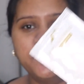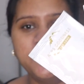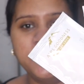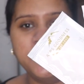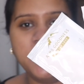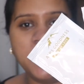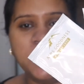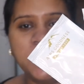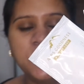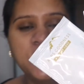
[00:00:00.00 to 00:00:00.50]

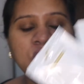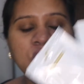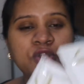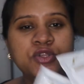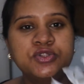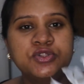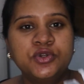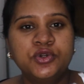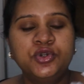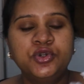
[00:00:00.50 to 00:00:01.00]
Yeah,
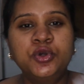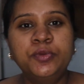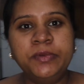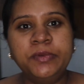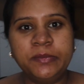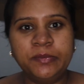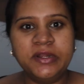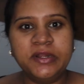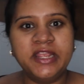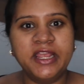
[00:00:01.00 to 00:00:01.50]
so 2
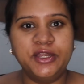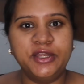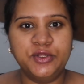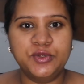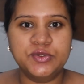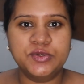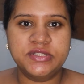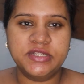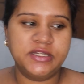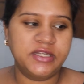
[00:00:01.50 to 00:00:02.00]
people can
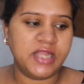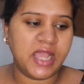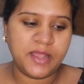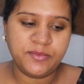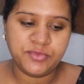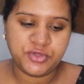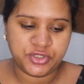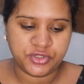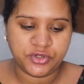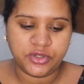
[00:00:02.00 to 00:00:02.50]
use it.
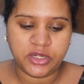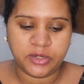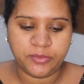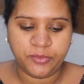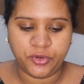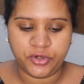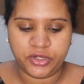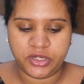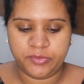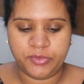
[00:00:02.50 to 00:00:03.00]
I'm sure
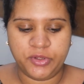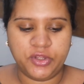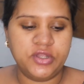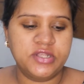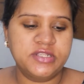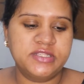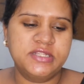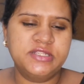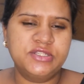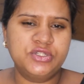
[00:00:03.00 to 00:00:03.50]
about it
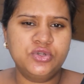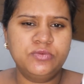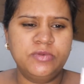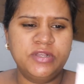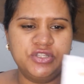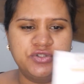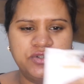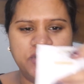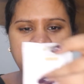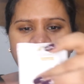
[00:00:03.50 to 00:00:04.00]
because it's too
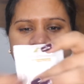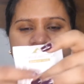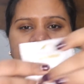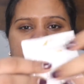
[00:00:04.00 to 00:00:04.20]
much only.